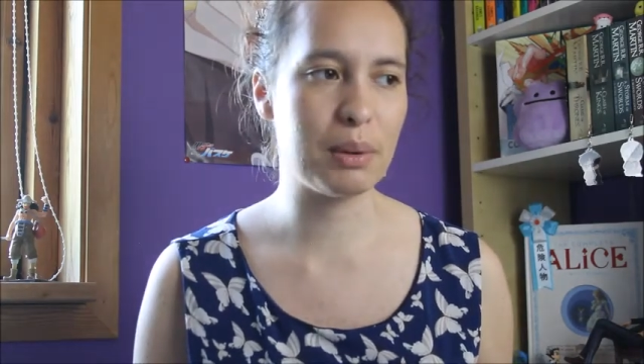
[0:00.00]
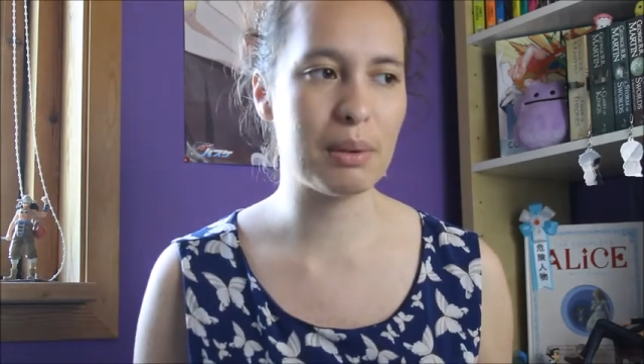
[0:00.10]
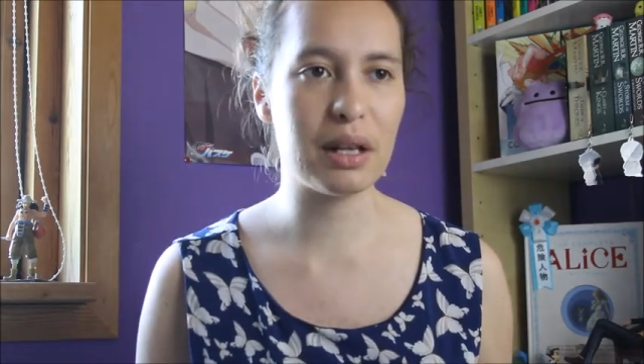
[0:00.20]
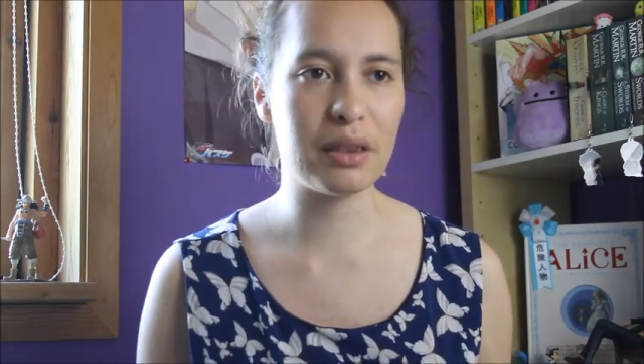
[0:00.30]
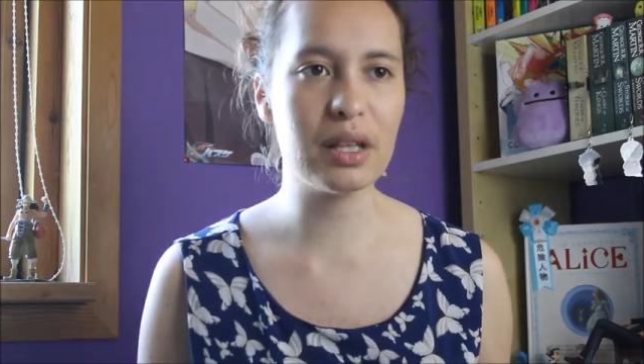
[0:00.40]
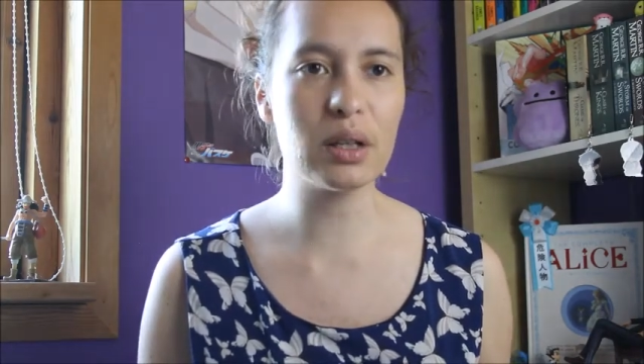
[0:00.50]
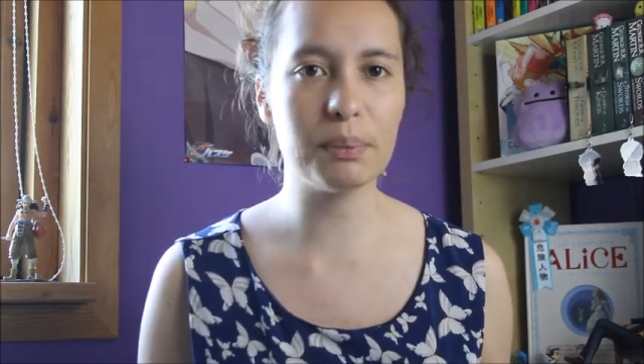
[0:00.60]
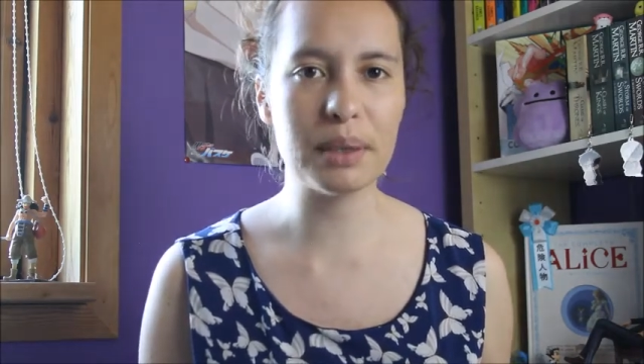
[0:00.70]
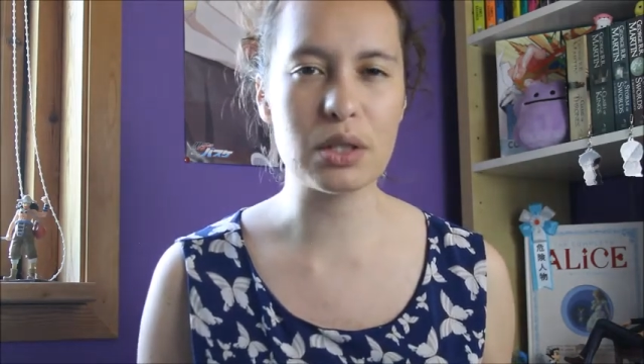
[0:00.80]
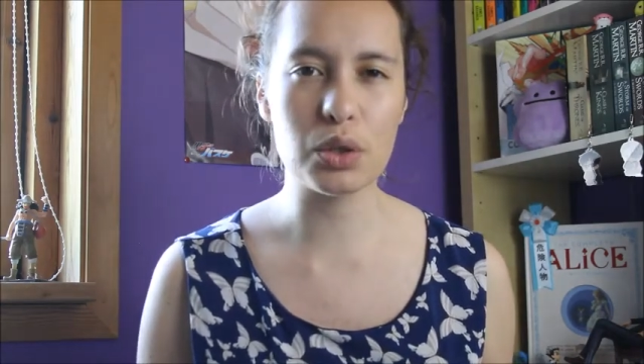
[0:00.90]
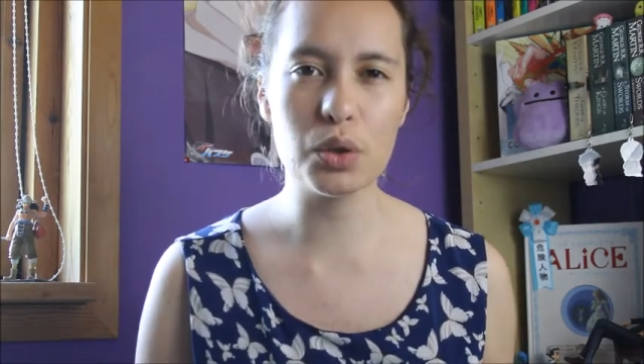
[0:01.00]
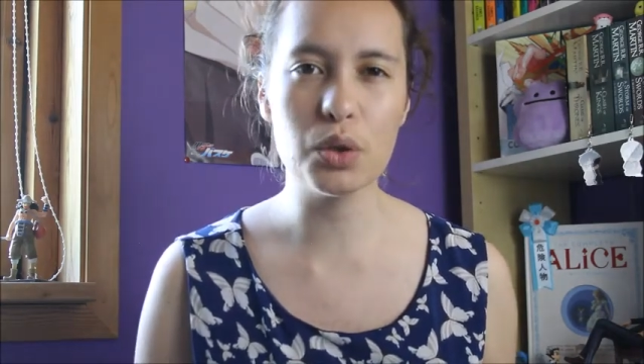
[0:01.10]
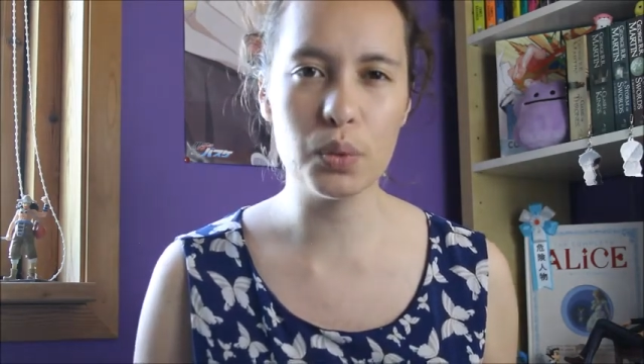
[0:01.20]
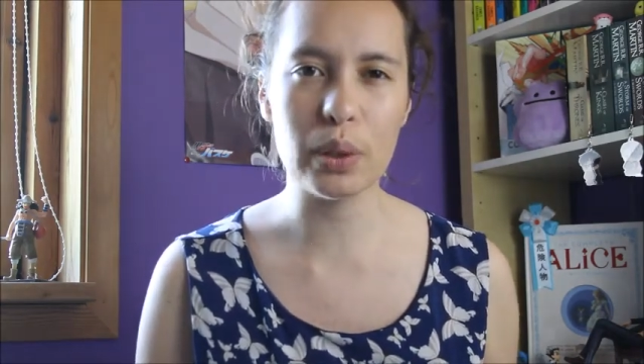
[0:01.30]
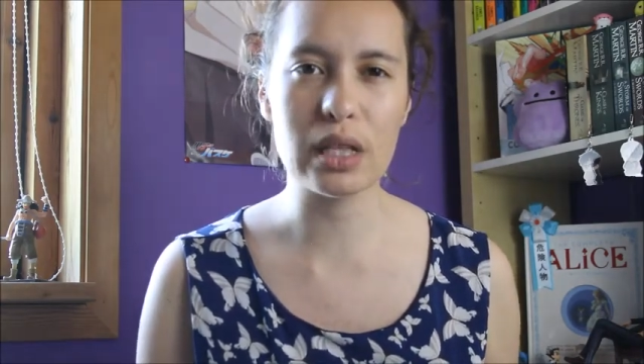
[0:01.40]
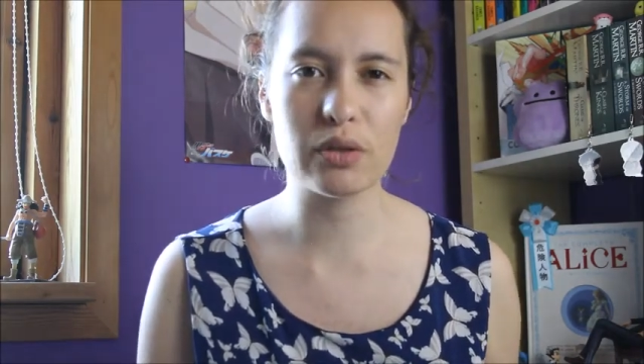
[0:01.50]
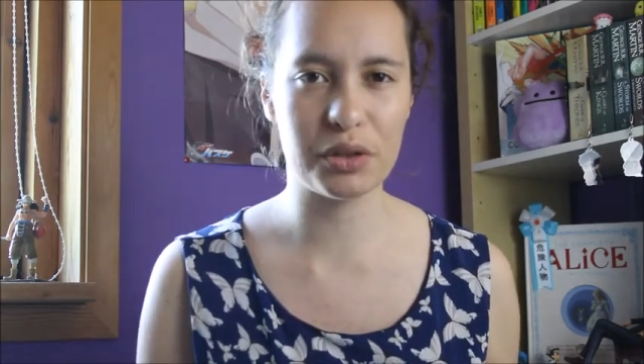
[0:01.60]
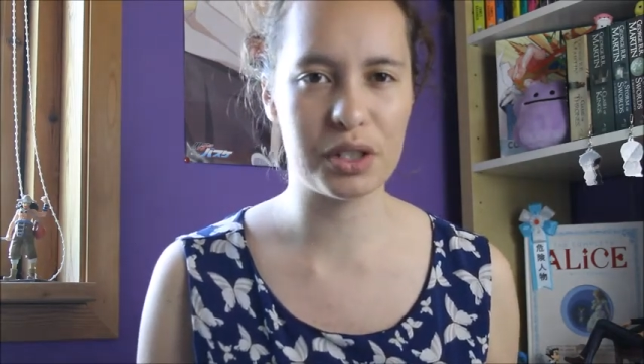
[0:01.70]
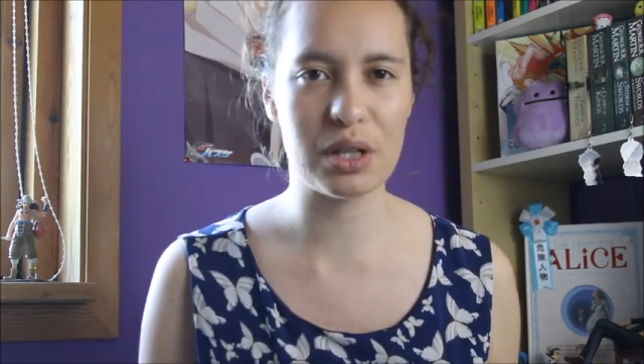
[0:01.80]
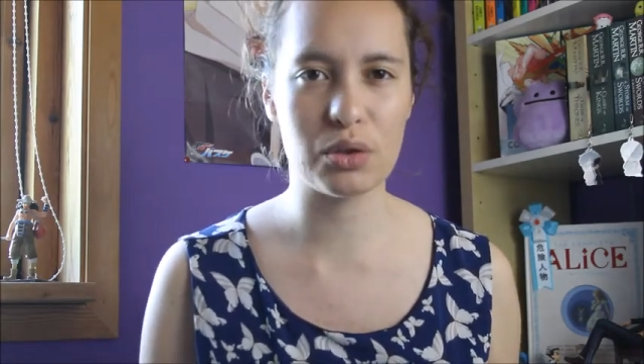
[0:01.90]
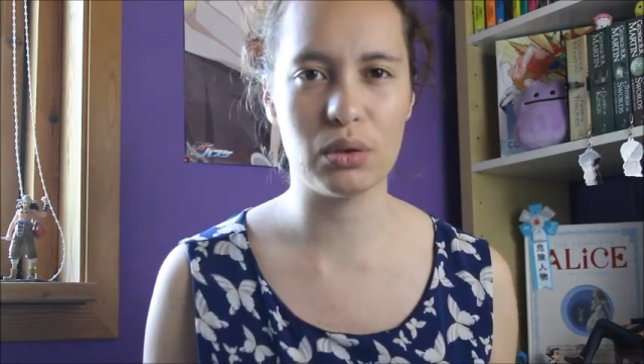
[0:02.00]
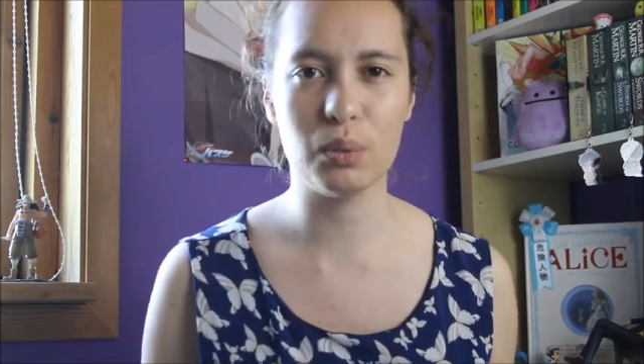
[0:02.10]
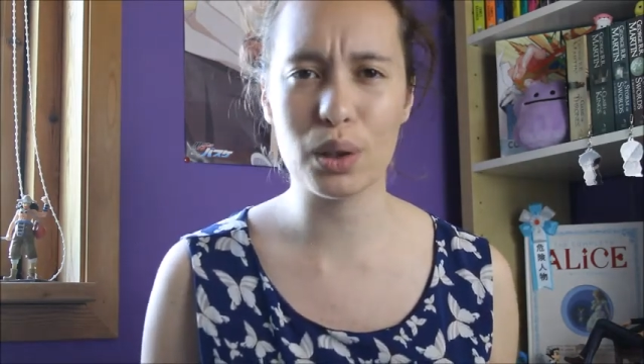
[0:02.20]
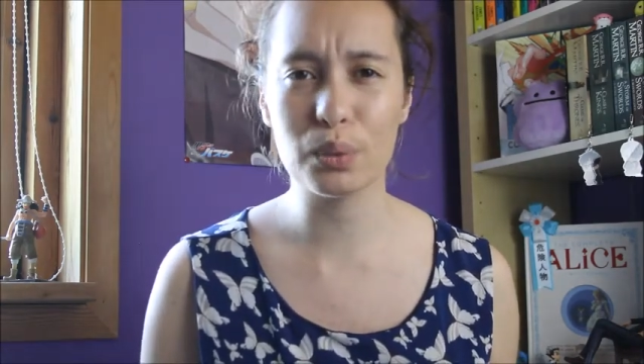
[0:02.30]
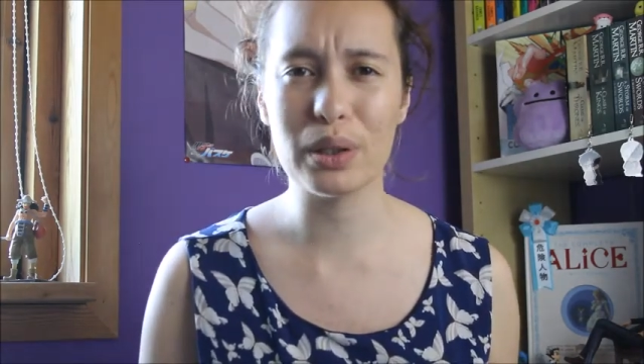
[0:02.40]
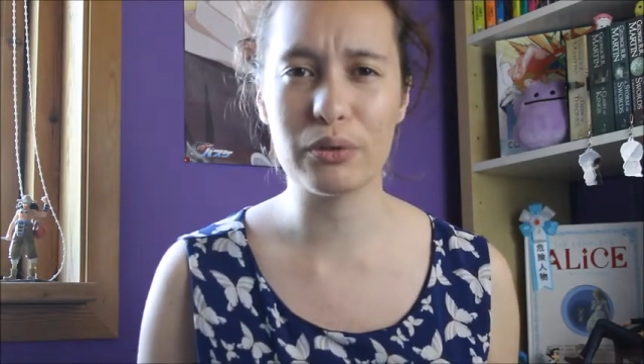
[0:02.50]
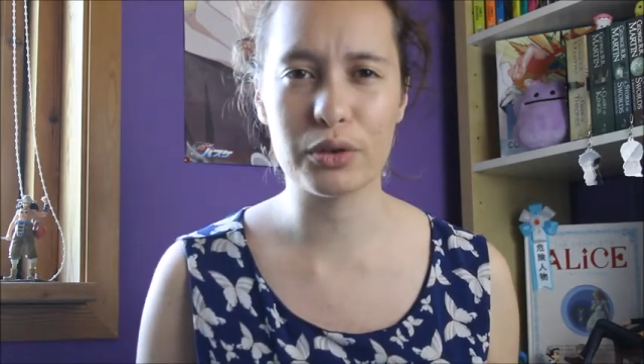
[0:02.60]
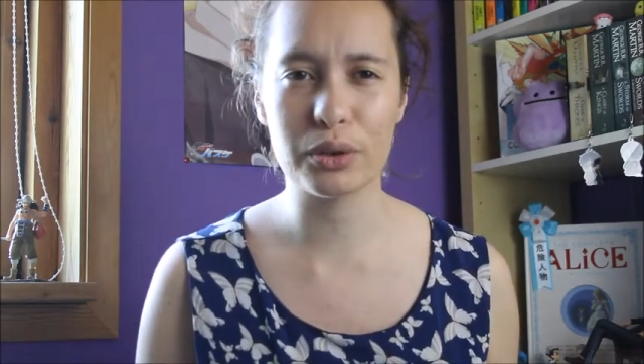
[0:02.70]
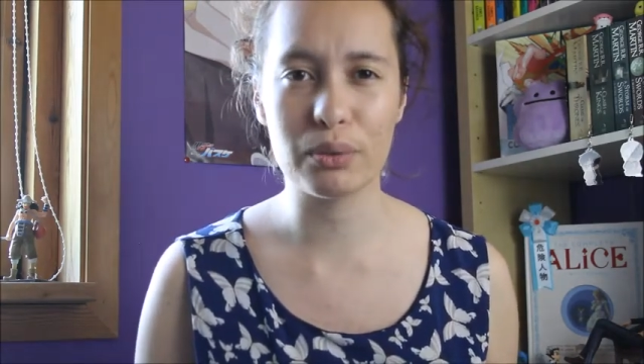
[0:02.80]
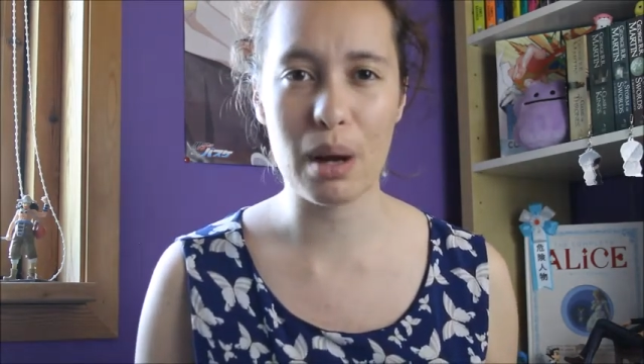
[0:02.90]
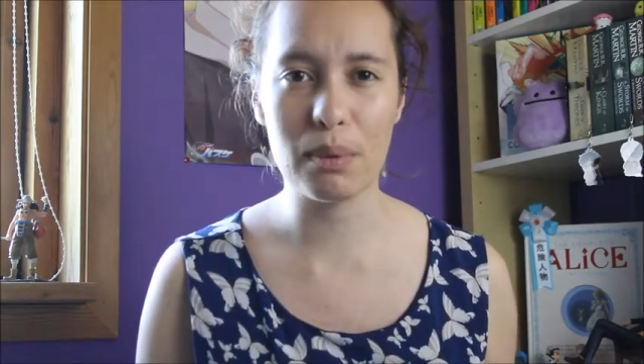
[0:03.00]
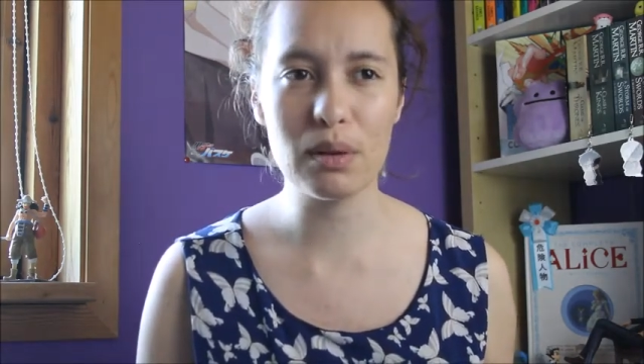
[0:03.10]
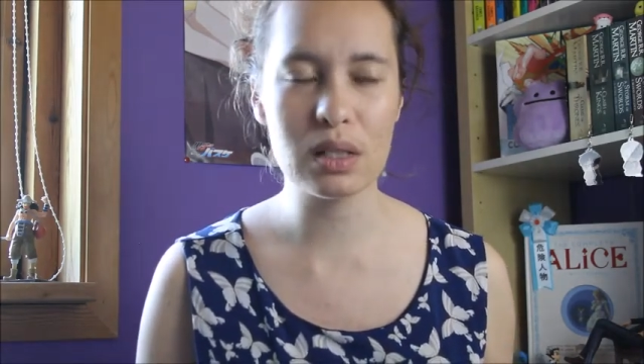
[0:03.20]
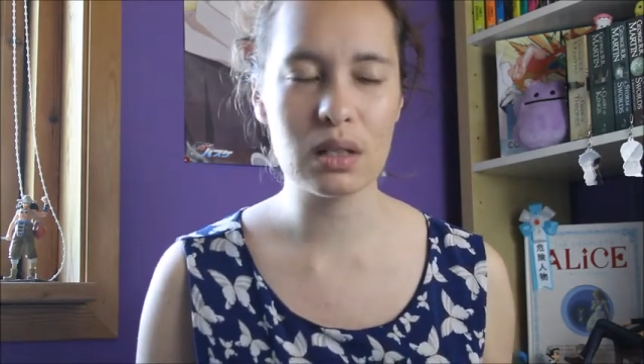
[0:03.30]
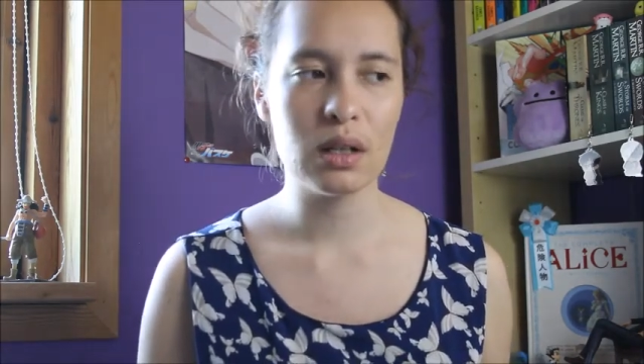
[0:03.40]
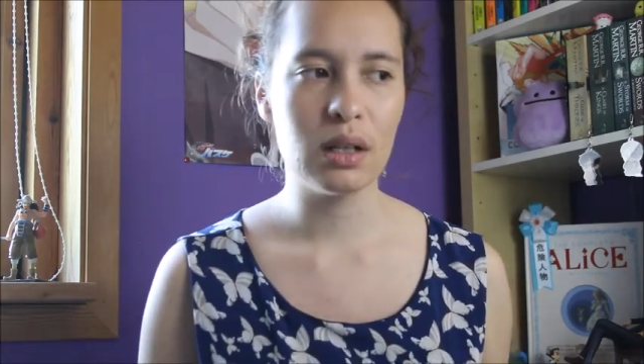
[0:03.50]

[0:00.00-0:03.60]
But I think it'll be two wins for Central, one win for the Rebels.